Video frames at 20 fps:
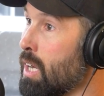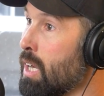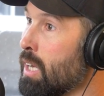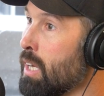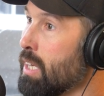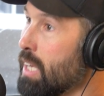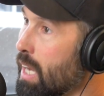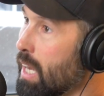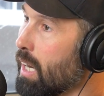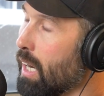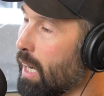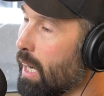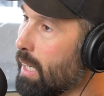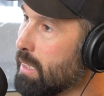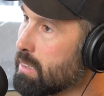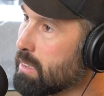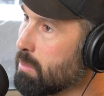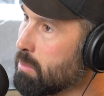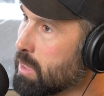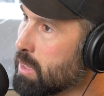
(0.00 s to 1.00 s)
Yeah, I had
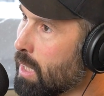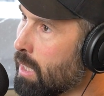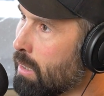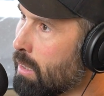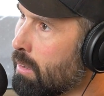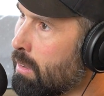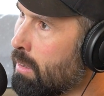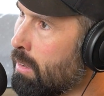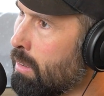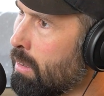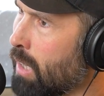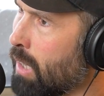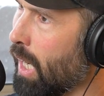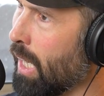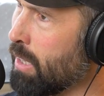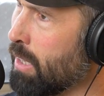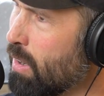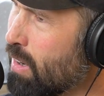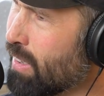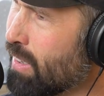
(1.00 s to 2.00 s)
someone say, "Are
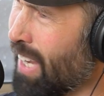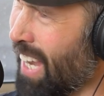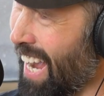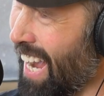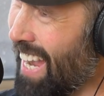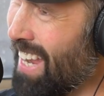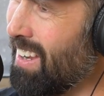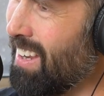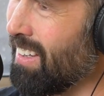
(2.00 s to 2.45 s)
you okay?"